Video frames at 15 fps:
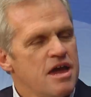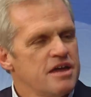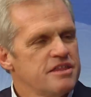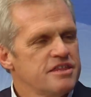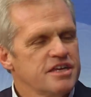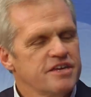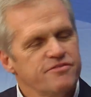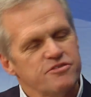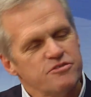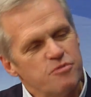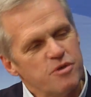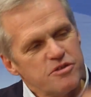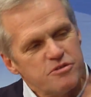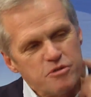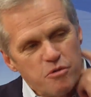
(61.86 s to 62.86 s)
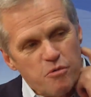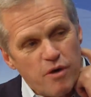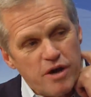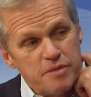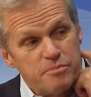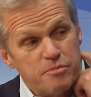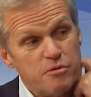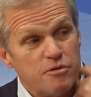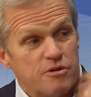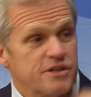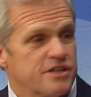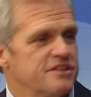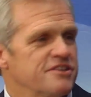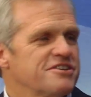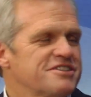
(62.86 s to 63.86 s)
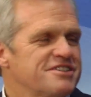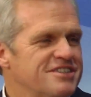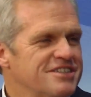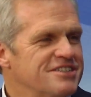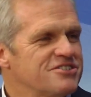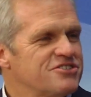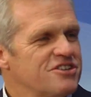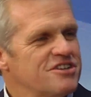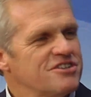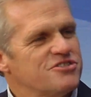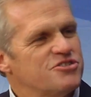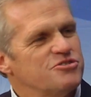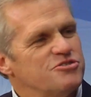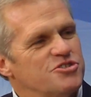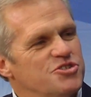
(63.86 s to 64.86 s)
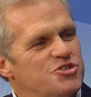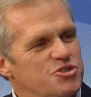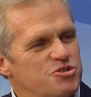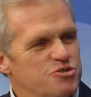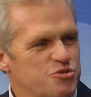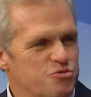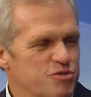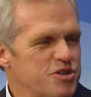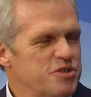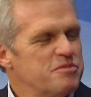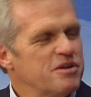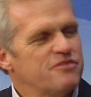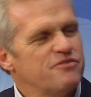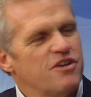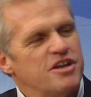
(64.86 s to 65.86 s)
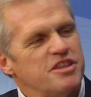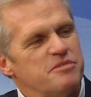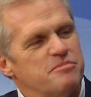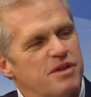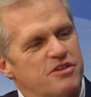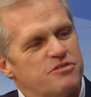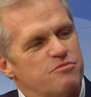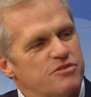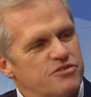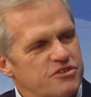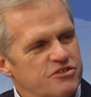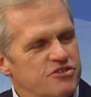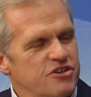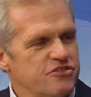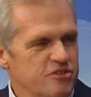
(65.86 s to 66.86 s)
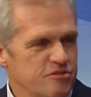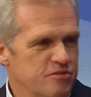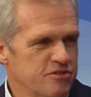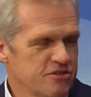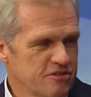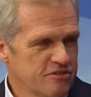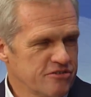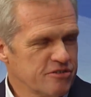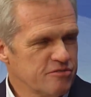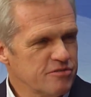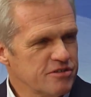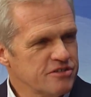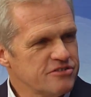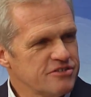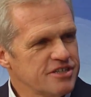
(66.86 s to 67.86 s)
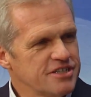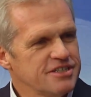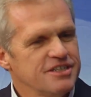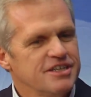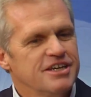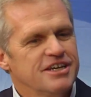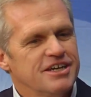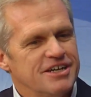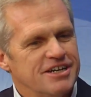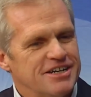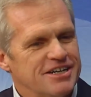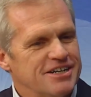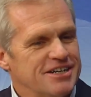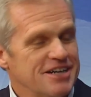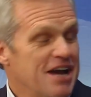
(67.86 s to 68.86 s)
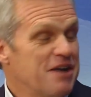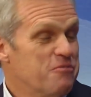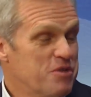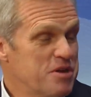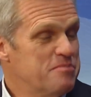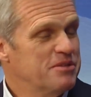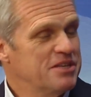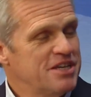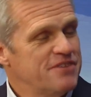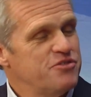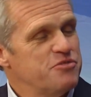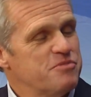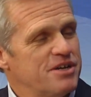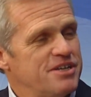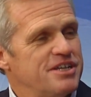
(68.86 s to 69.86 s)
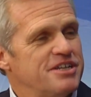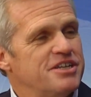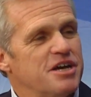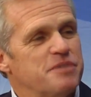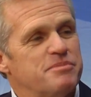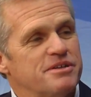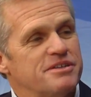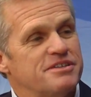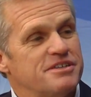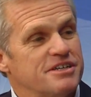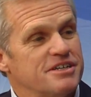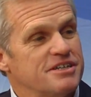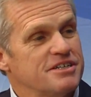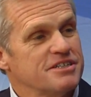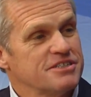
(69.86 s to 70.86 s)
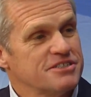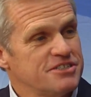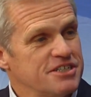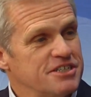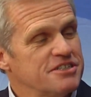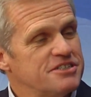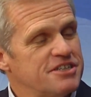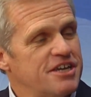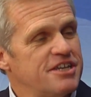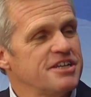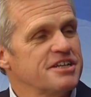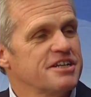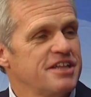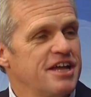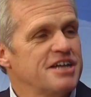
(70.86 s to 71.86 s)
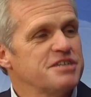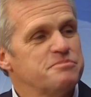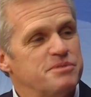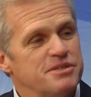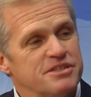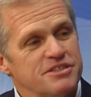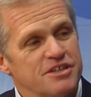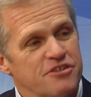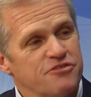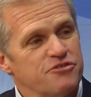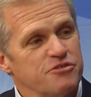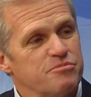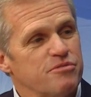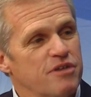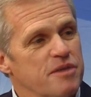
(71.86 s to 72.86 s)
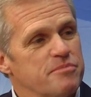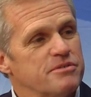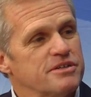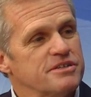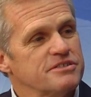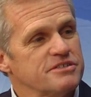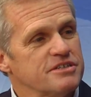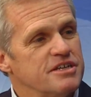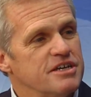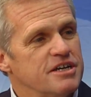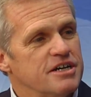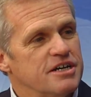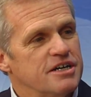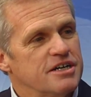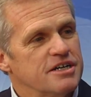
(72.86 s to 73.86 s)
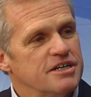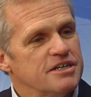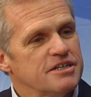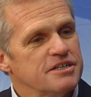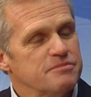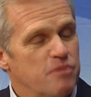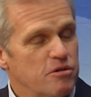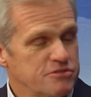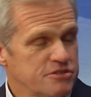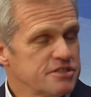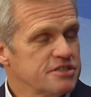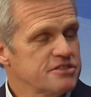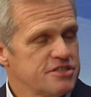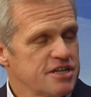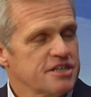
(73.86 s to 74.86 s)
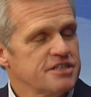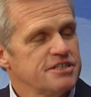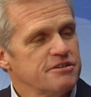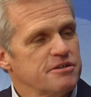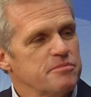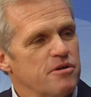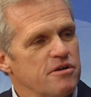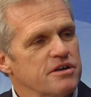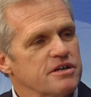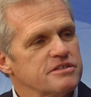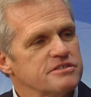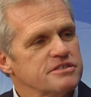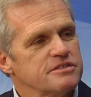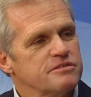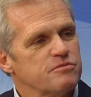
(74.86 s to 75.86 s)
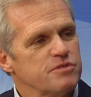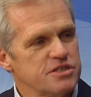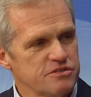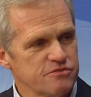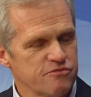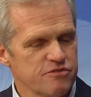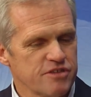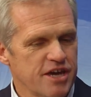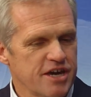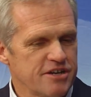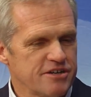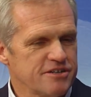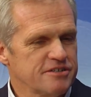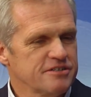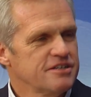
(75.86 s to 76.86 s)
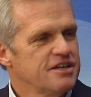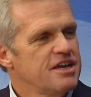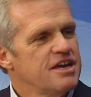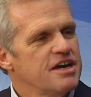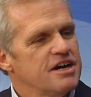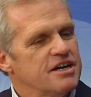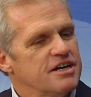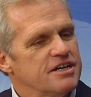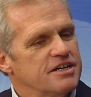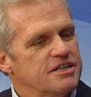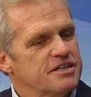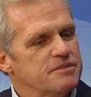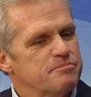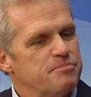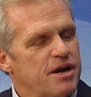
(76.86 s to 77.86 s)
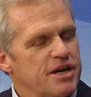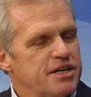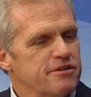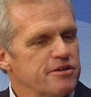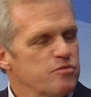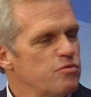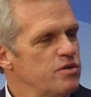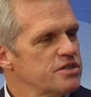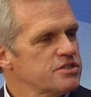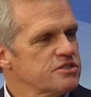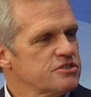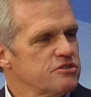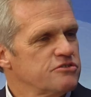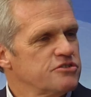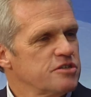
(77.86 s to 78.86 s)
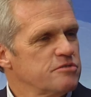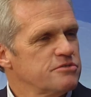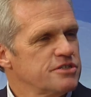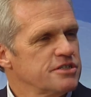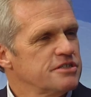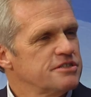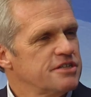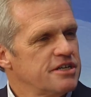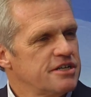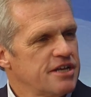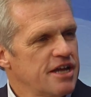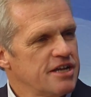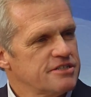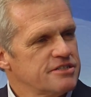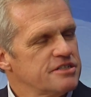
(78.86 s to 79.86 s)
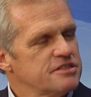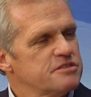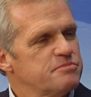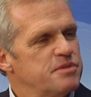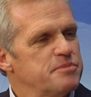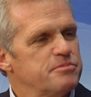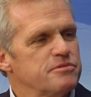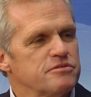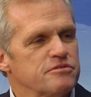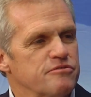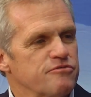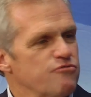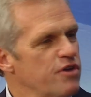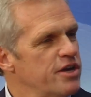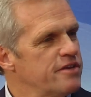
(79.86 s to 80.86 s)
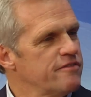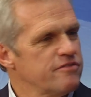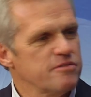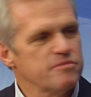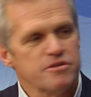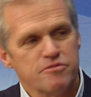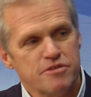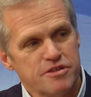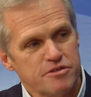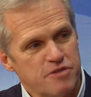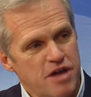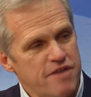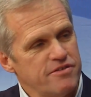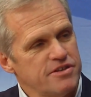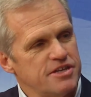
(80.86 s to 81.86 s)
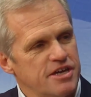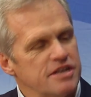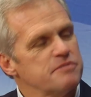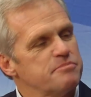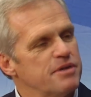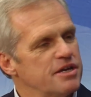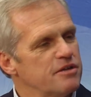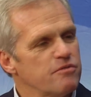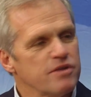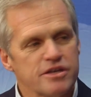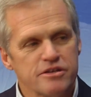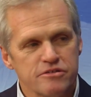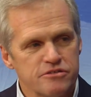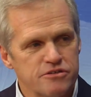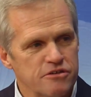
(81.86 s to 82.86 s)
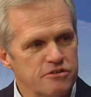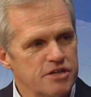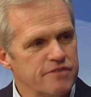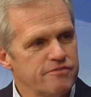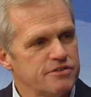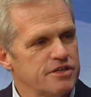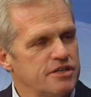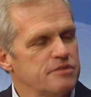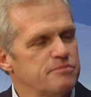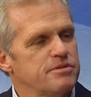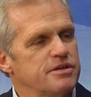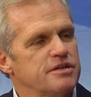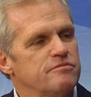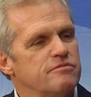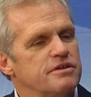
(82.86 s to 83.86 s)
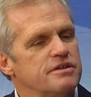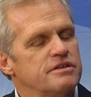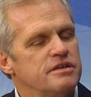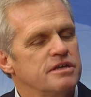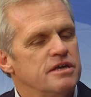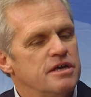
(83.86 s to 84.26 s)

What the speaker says: I think if you went to a whiteboard and looked and started to deduce where you might find the best risk-adjusted returns in real estate, we believe you might end up at single-tenant Class B industrial properties, mostly in secondary markets. And the reasons for that are binary risk associated with single-tenant assets. People are afraid of them. You either have a tenant paying rent or you don't have a tenant paying rent.